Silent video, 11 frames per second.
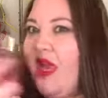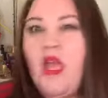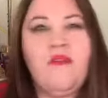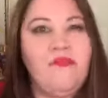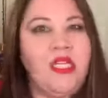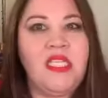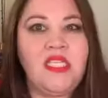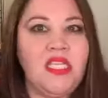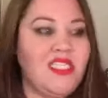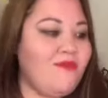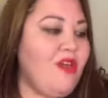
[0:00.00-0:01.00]
it really
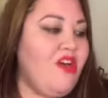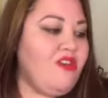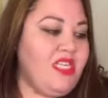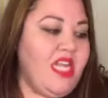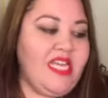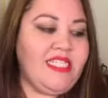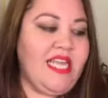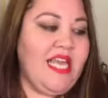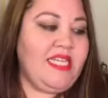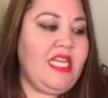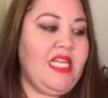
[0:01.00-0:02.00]
does smell nice
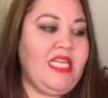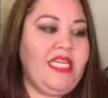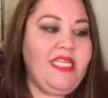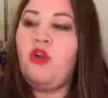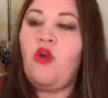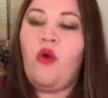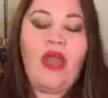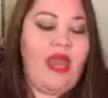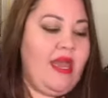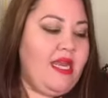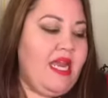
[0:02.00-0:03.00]
and clean. I'm gonna go
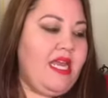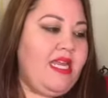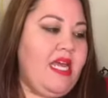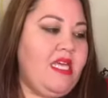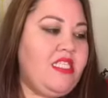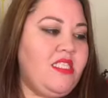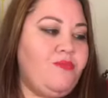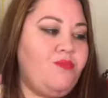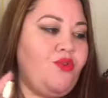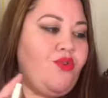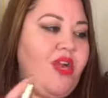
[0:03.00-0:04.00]
ahead and
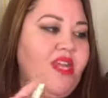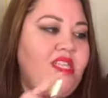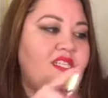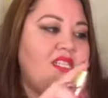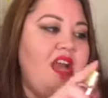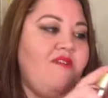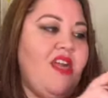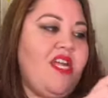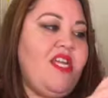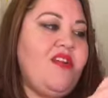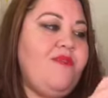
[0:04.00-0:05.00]
spray this guy
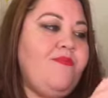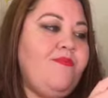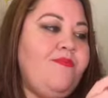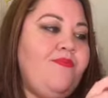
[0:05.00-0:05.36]
right here.